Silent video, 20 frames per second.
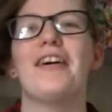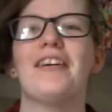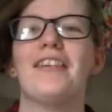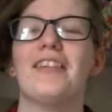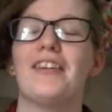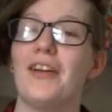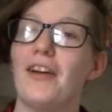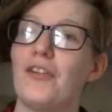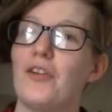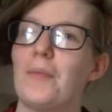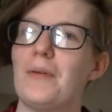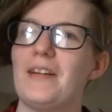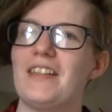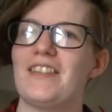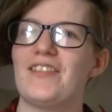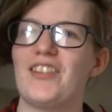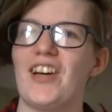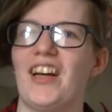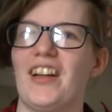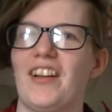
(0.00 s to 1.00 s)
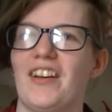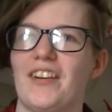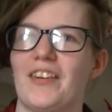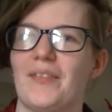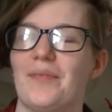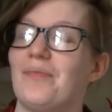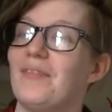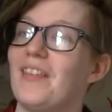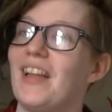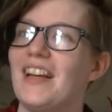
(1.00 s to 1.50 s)
you have your piece of dialogue
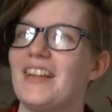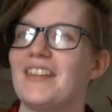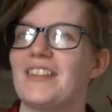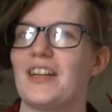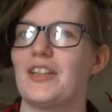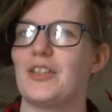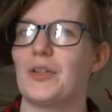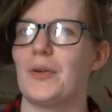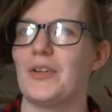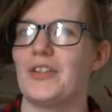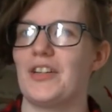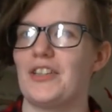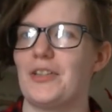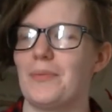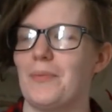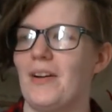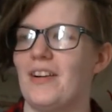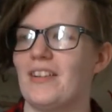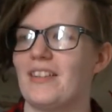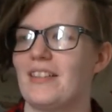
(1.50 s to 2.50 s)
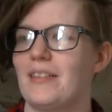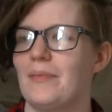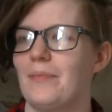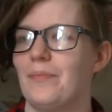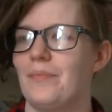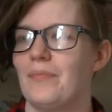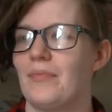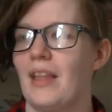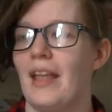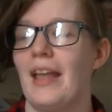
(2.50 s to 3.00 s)
inside your quotation marks
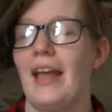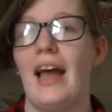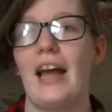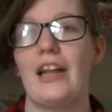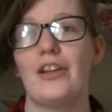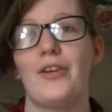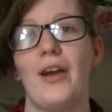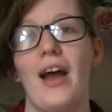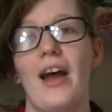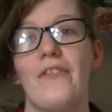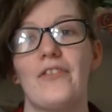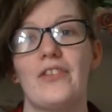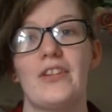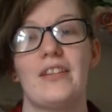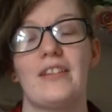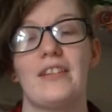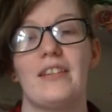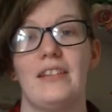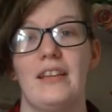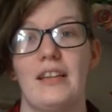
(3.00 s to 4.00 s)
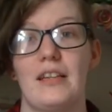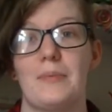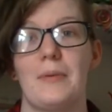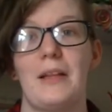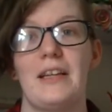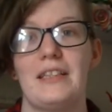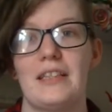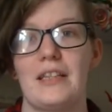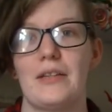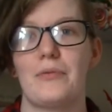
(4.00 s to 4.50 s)
and you have to
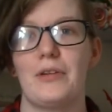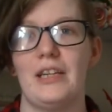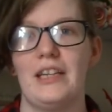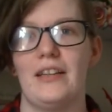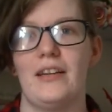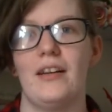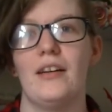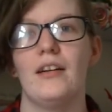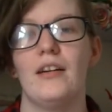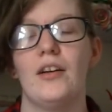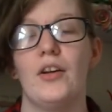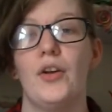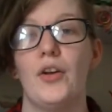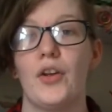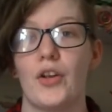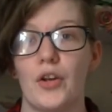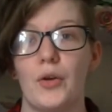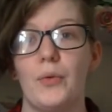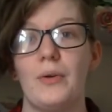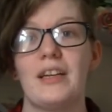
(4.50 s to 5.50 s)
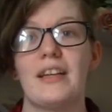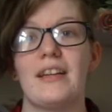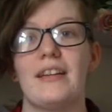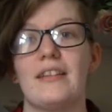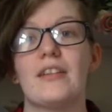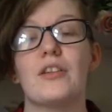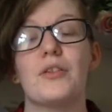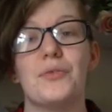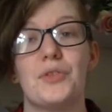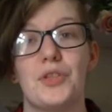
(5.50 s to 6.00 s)
explain to the reader who it
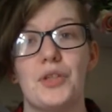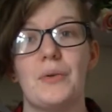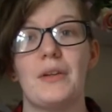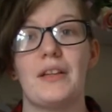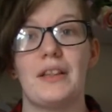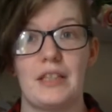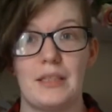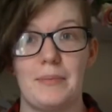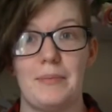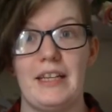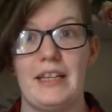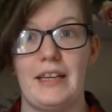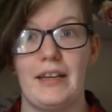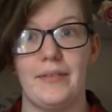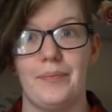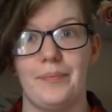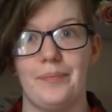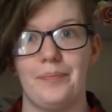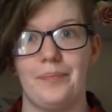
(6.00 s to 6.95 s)
is who's doing the speaking.